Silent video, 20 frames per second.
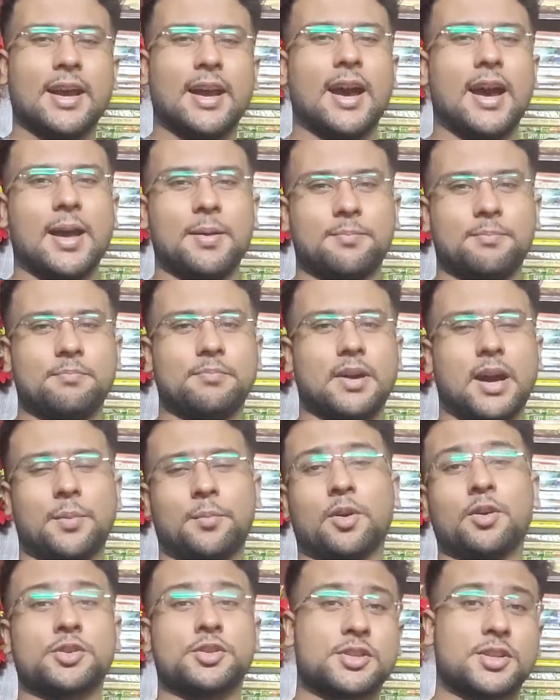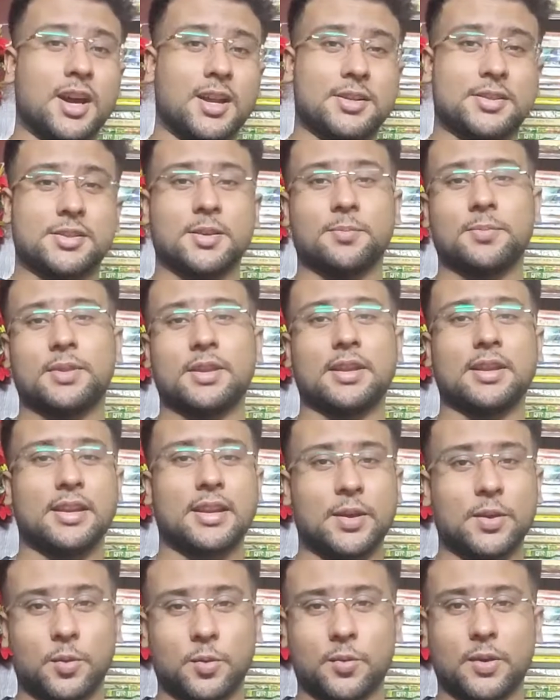I'm gonna start something
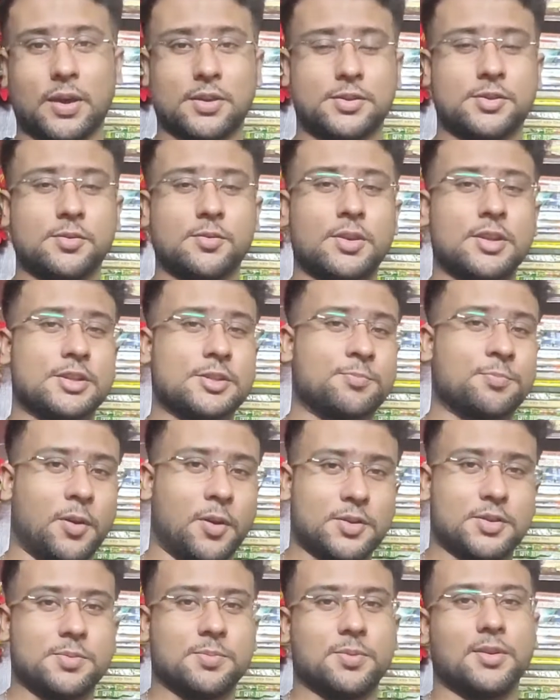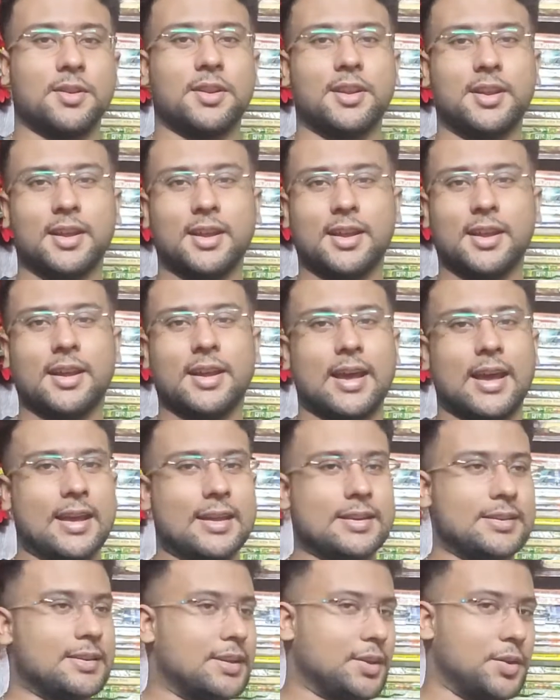new as soon as possible,
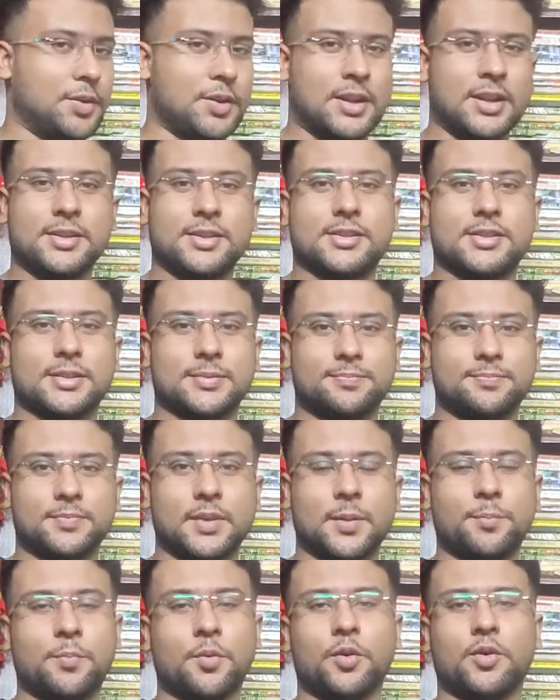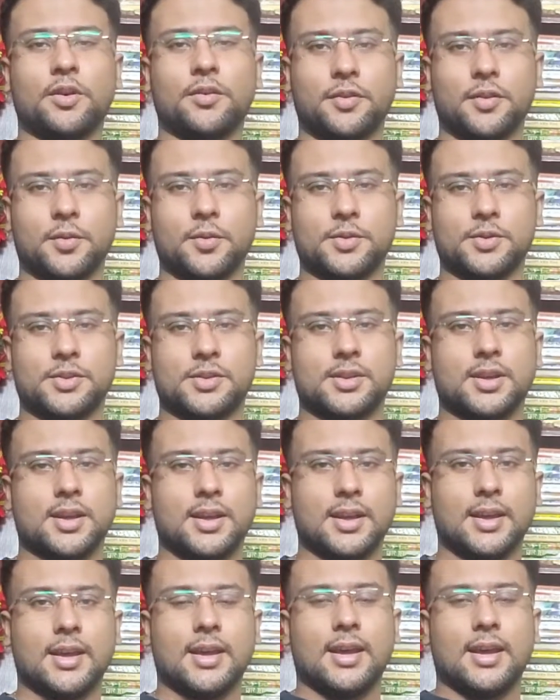and here it is, the book reviews.
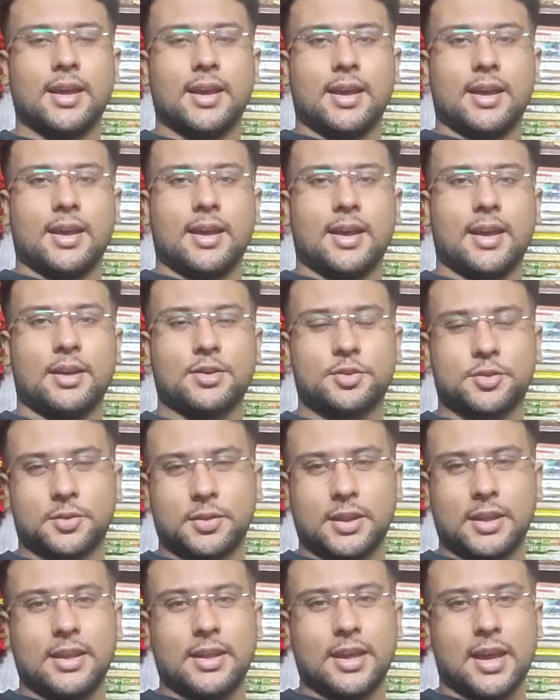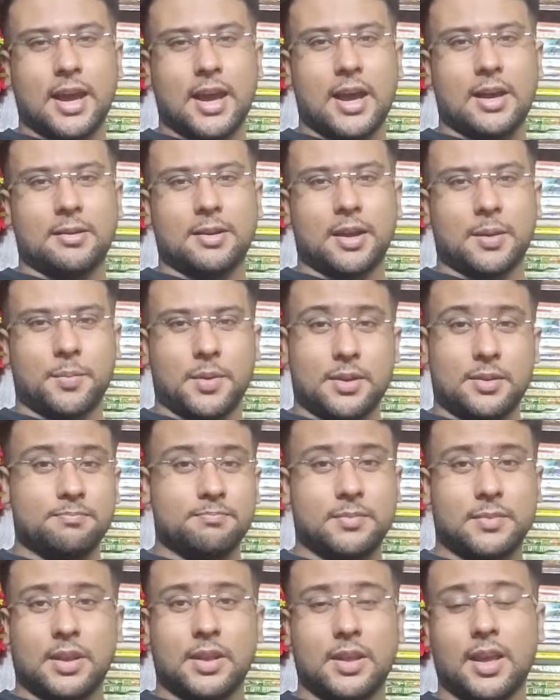Actually,
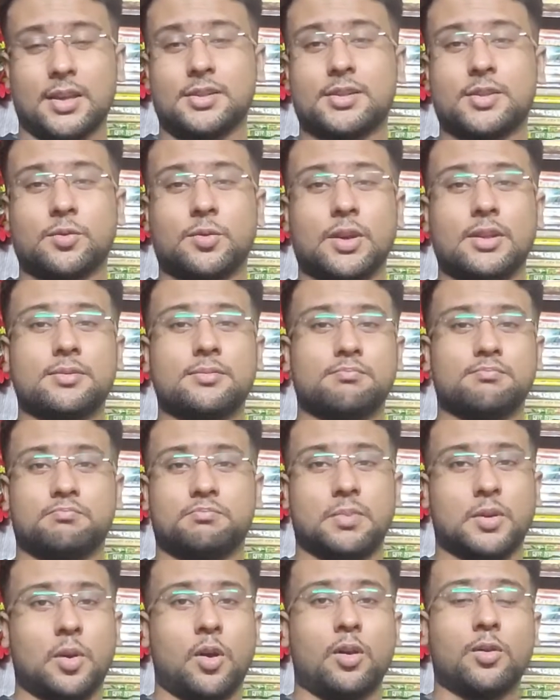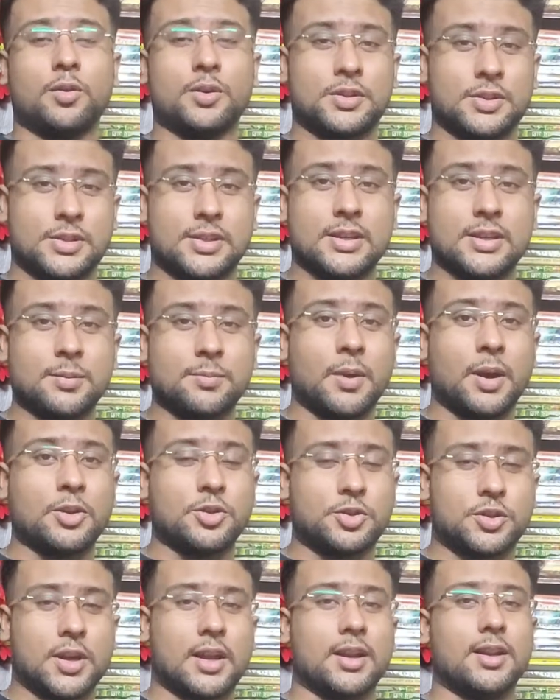as you can always see in my
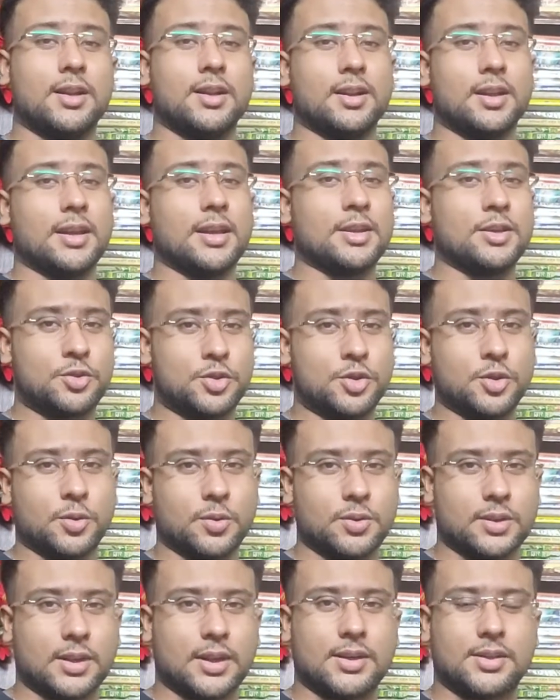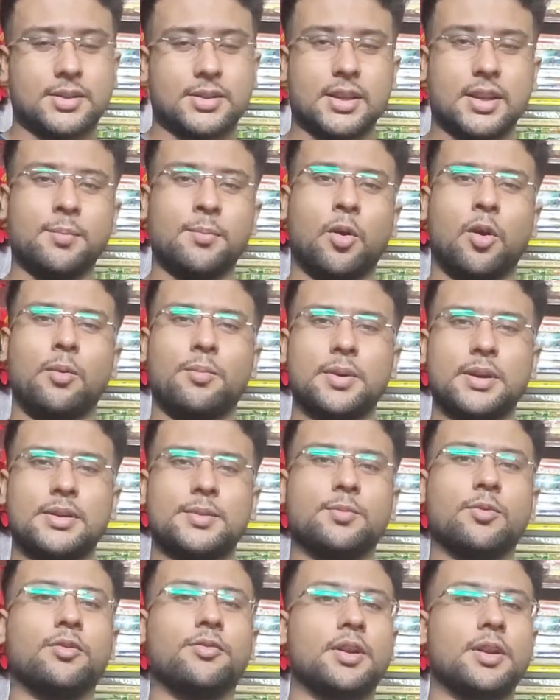channel intro, that cinema,
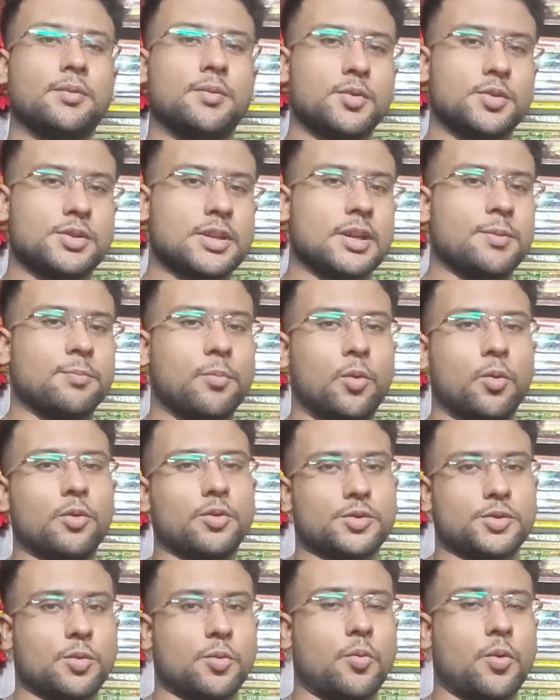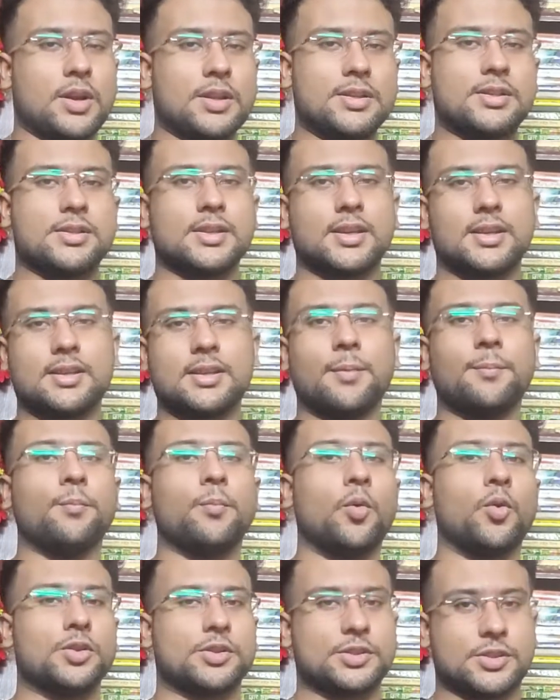bit, movie reviews and more. So what is in the
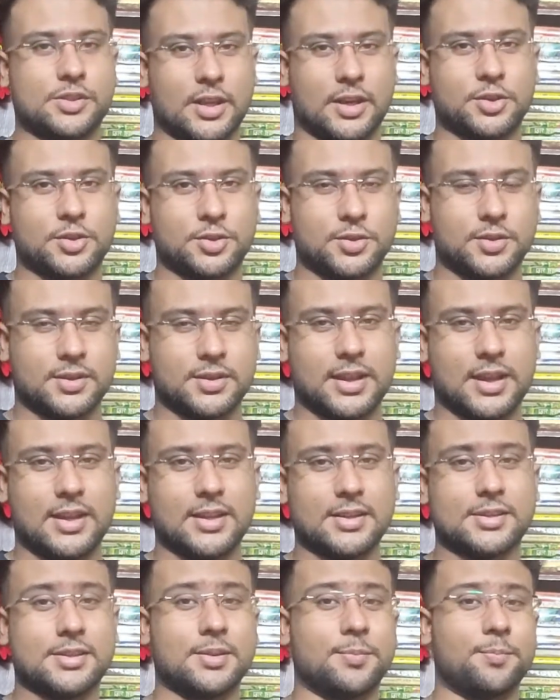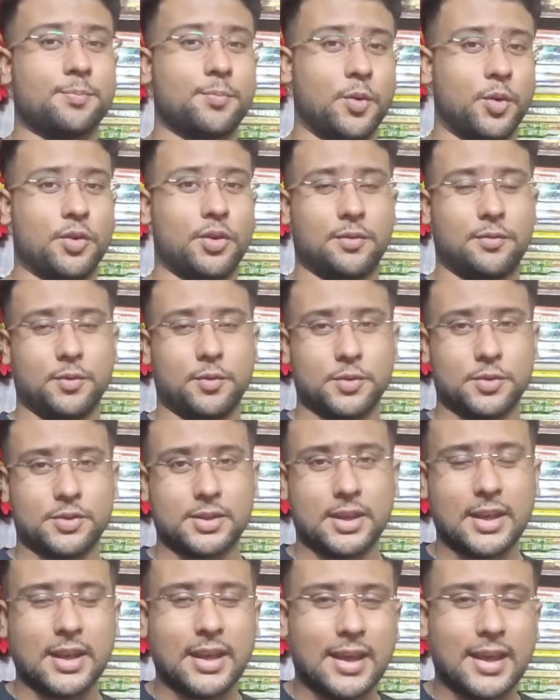more section? That is the book
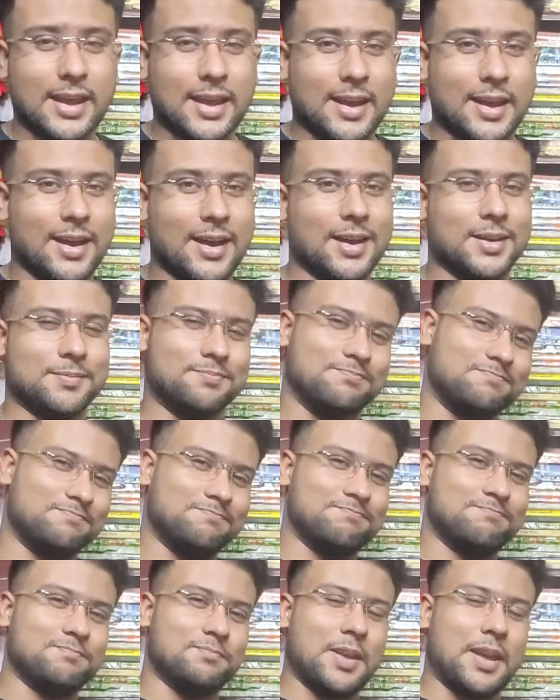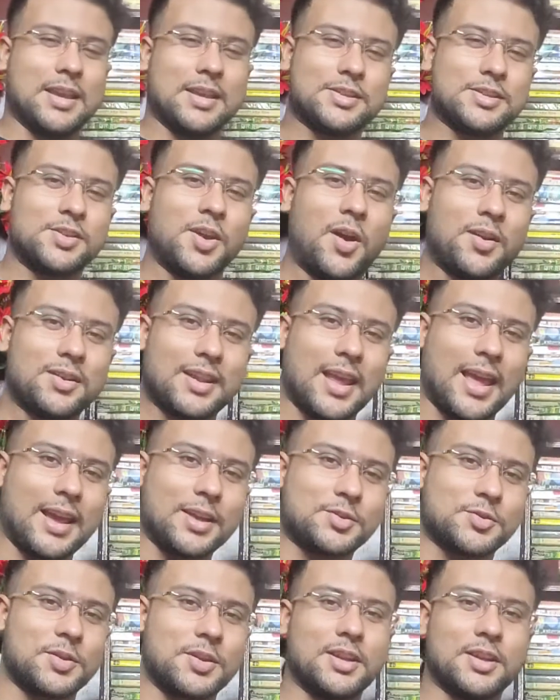reviews. Uh, it's not
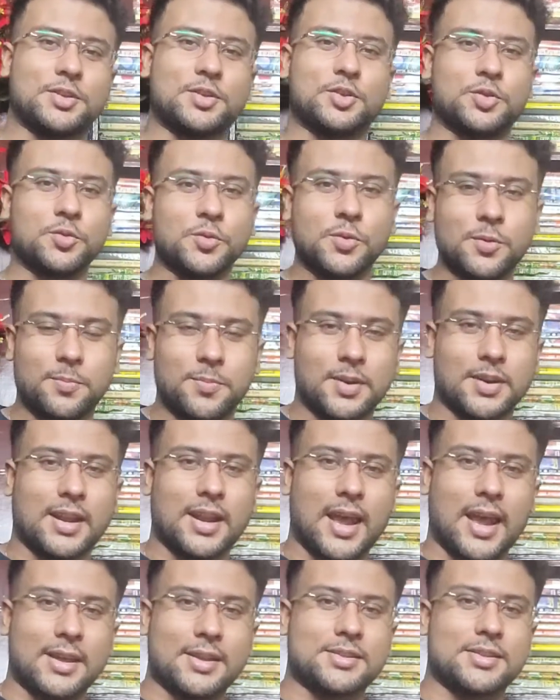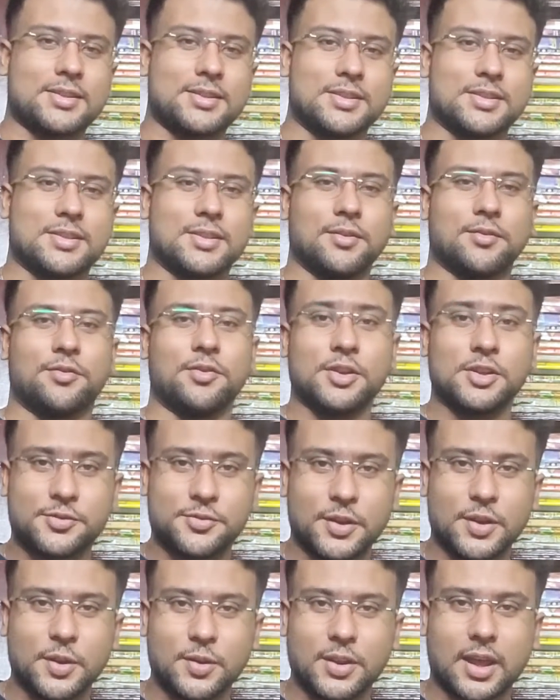actually a tour, but as it's the first
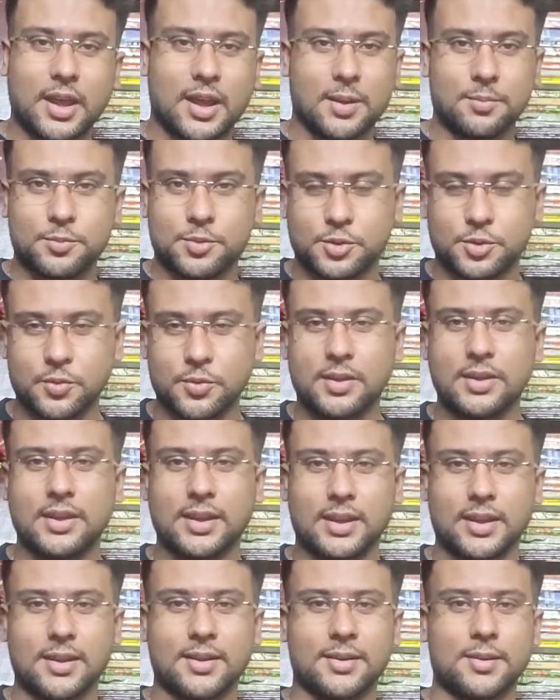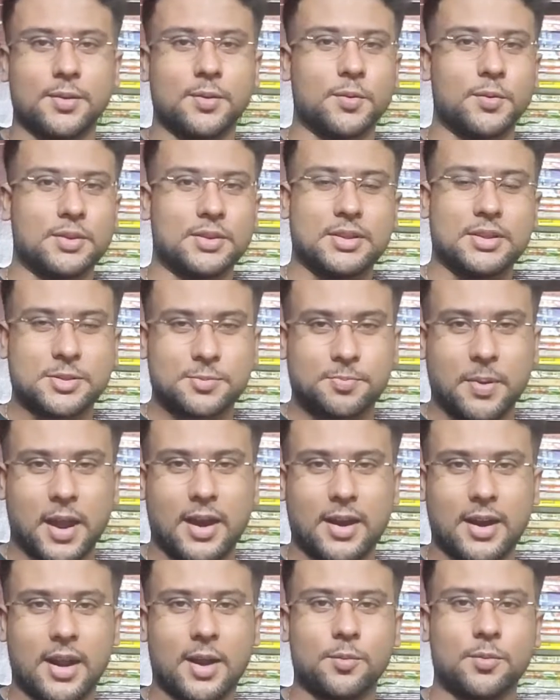video that I'm shooting here, with this
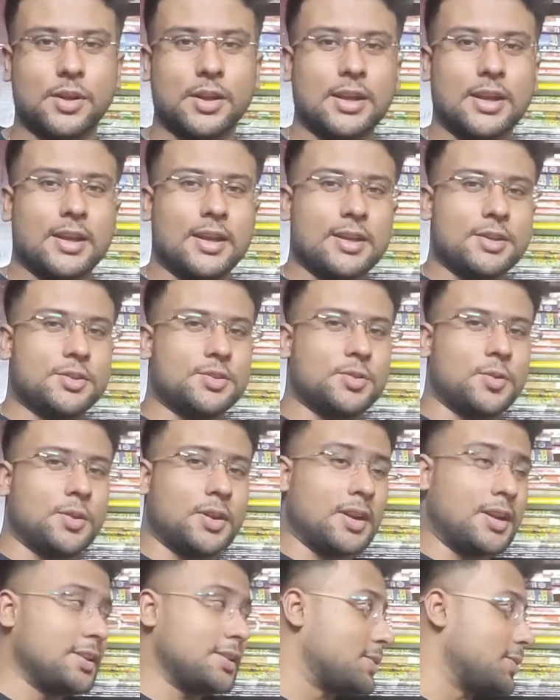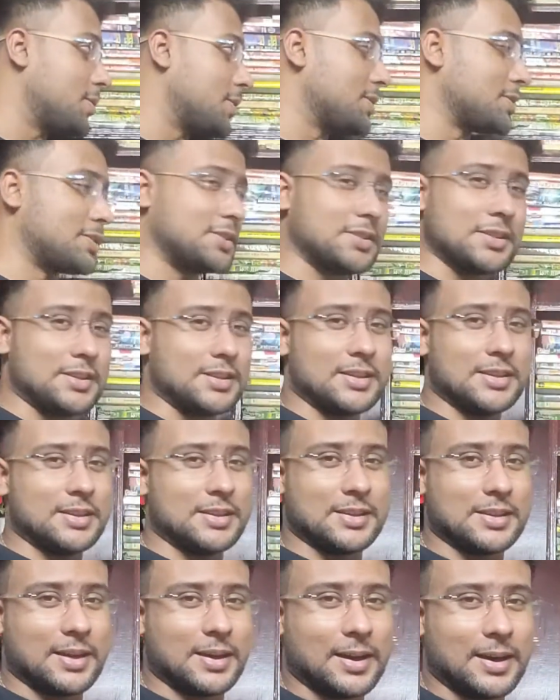background. So here it is. You can
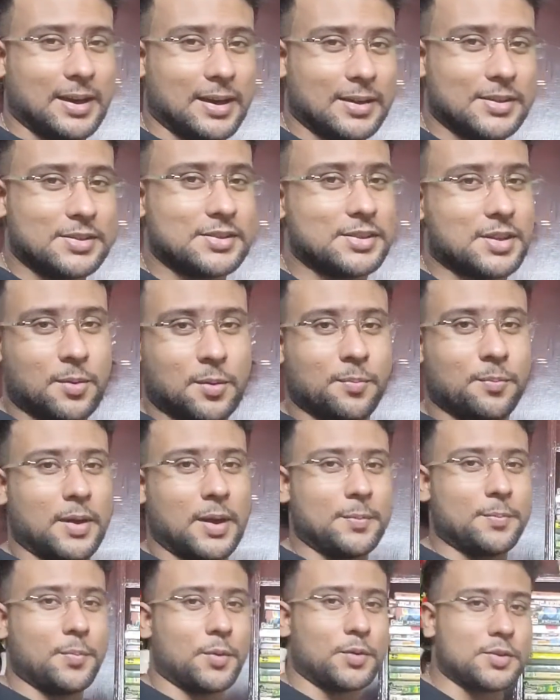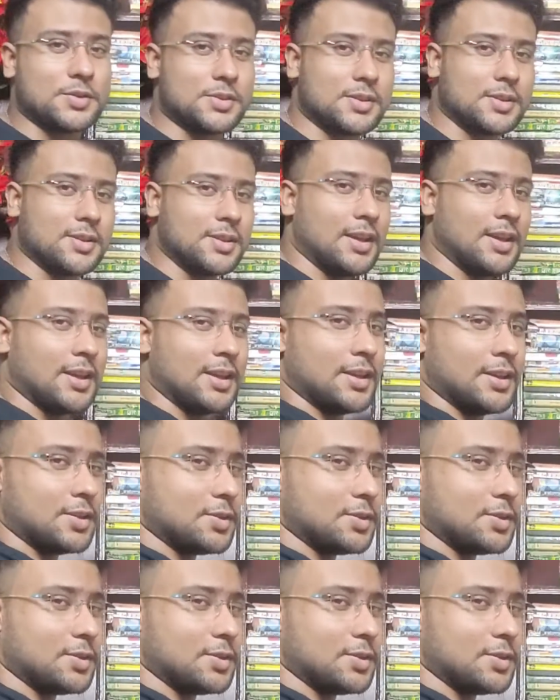see some of my books here.